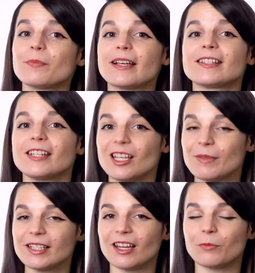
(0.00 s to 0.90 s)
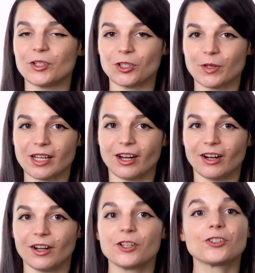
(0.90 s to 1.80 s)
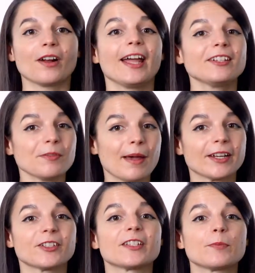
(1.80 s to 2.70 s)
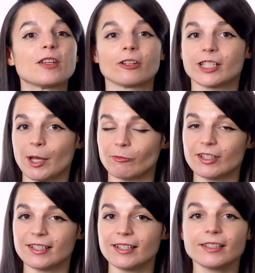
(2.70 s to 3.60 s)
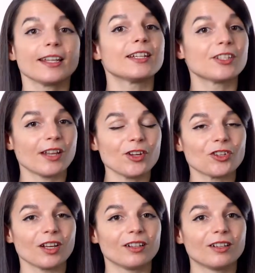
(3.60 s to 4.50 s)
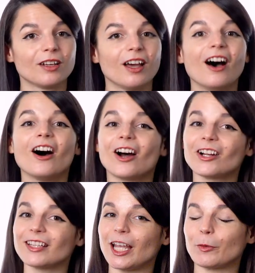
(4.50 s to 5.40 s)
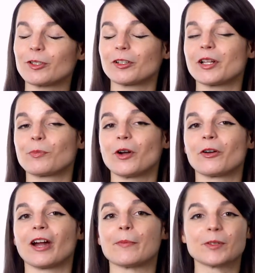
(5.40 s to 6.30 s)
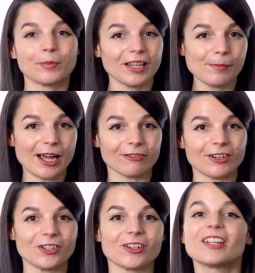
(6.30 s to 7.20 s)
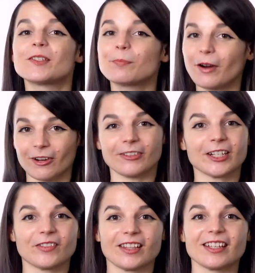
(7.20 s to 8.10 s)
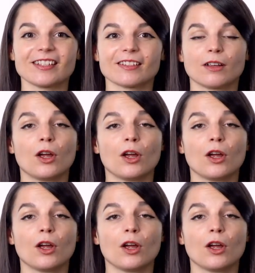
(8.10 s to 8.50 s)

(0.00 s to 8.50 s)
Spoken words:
best to imitate what you hear, trying to match the speaker's emphasis and intonation. Our language learning program's playback feature is perfect for this.